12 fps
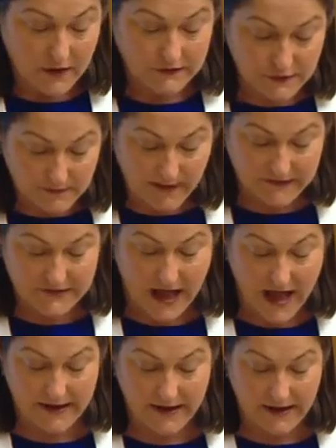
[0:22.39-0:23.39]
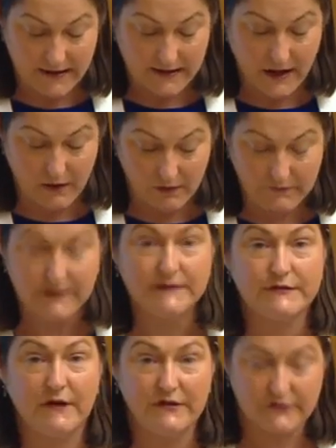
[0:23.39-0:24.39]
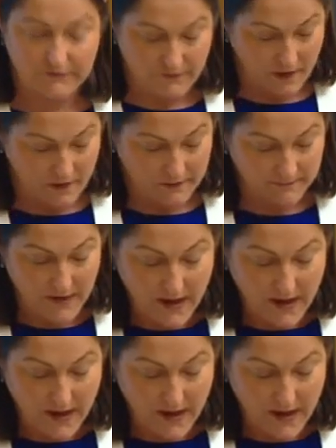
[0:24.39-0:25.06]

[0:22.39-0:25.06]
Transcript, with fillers: too much heartache along this stretch of road.